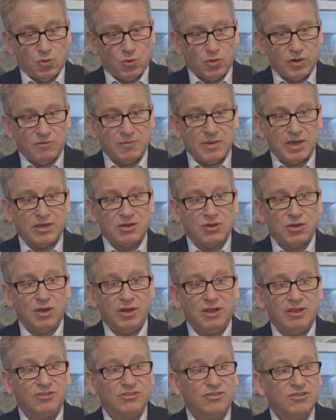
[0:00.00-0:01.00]
One of my
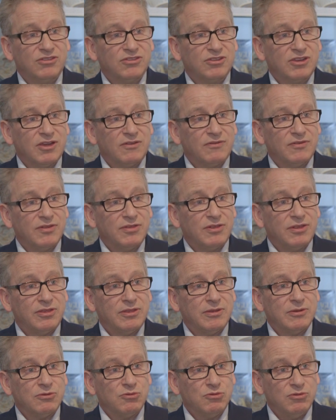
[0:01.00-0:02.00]
colleagues discovered
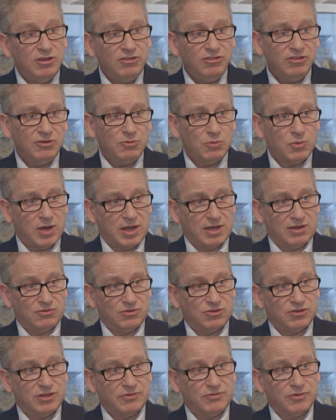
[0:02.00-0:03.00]
that the reason why it
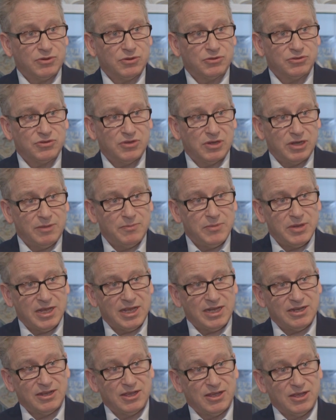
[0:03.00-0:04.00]
was difficult to
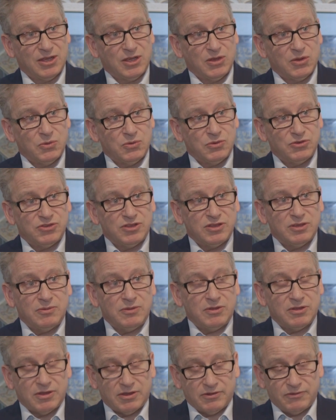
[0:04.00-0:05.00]
eliminate was the
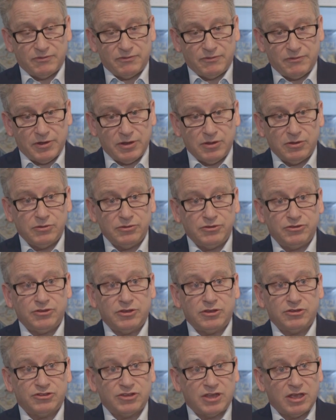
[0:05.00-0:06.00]
fungal
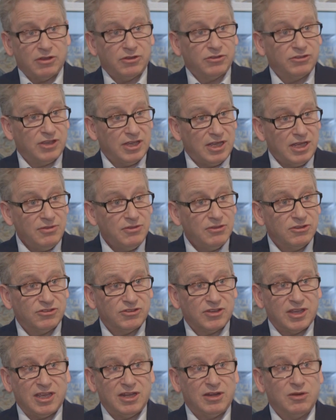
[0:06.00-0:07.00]
cells in the
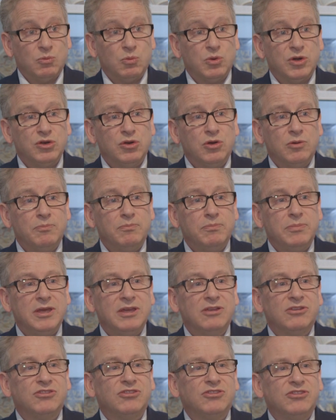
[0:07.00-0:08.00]
skin were not
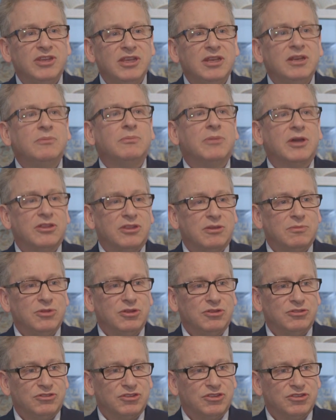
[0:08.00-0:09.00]
being seen by the
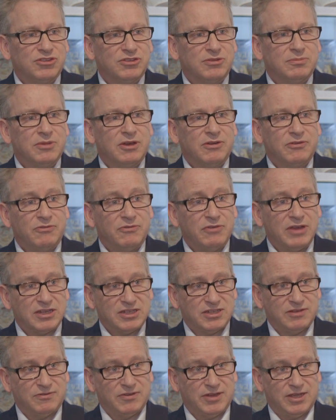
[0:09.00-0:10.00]
immune system
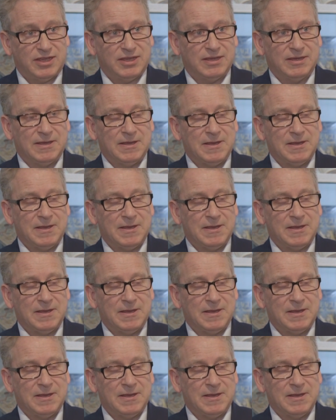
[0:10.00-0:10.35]
effectively.